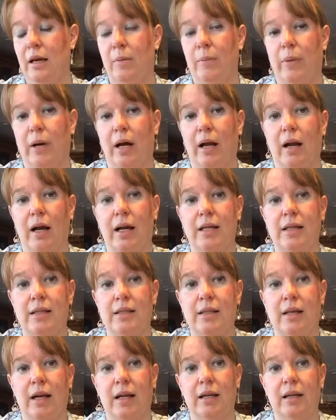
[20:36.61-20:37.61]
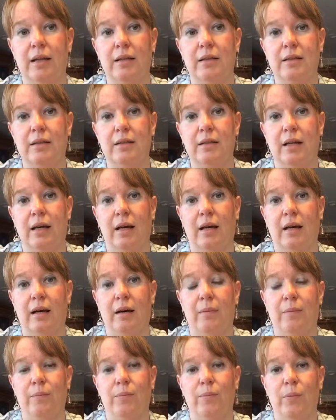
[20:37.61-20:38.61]
but I decided
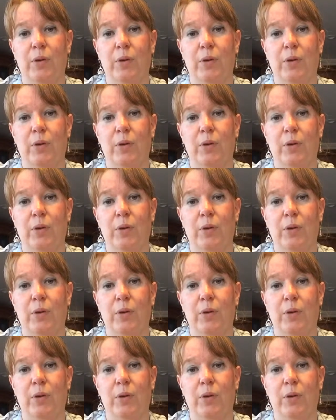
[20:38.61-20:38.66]
um,